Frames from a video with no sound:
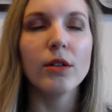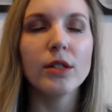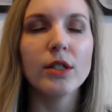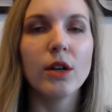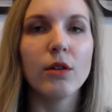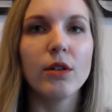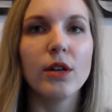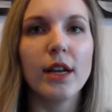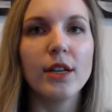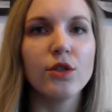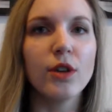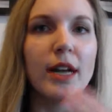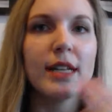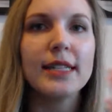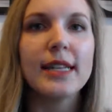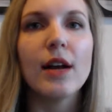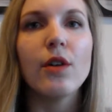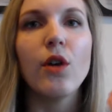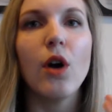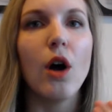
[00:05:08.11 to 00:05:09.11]
So it dries
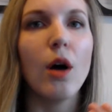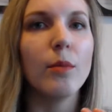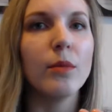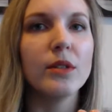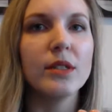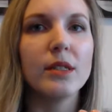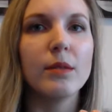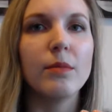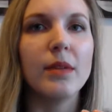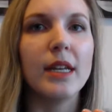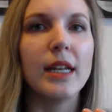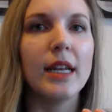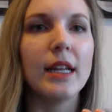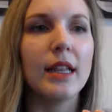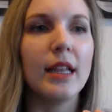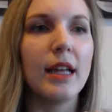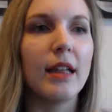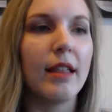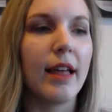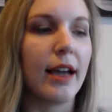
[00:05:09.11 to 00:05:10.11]
down almost
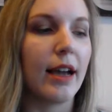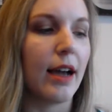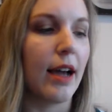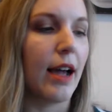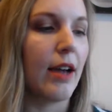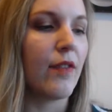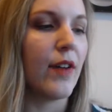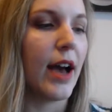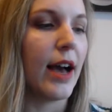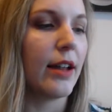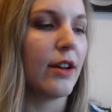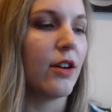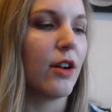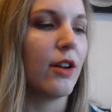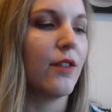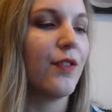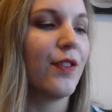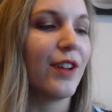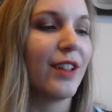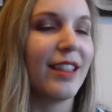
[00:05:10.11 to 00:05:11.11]
immediately. Like I've had it
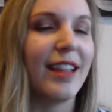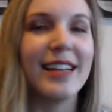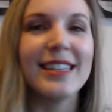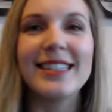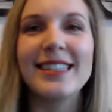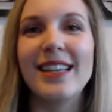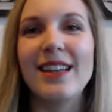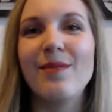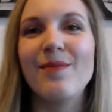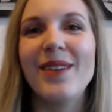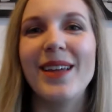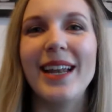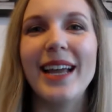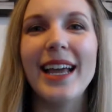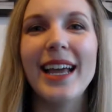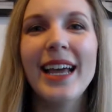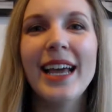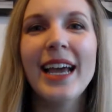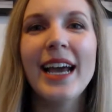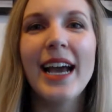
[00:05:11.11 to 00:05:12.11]
on for less than a
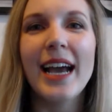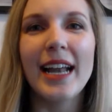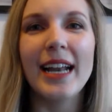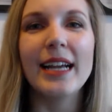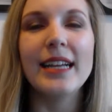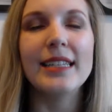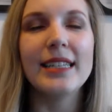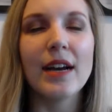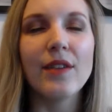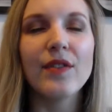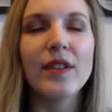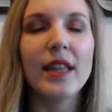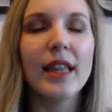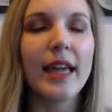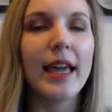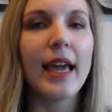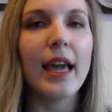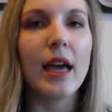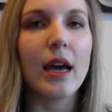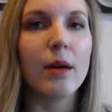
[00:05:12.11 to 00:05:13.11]
minute and I
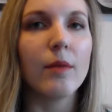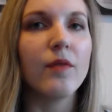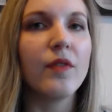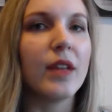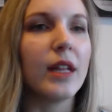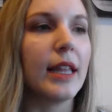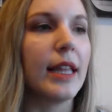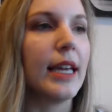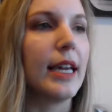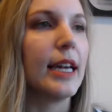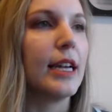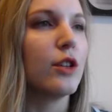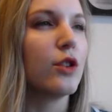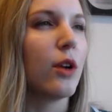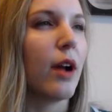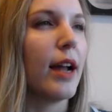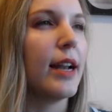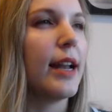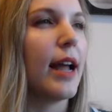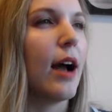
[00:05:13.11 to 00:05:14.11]
definitely am feeling it
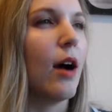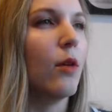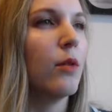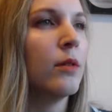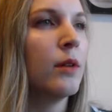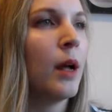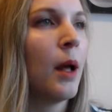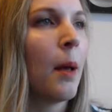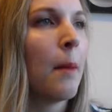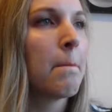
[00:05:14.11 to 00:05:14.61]
dry down.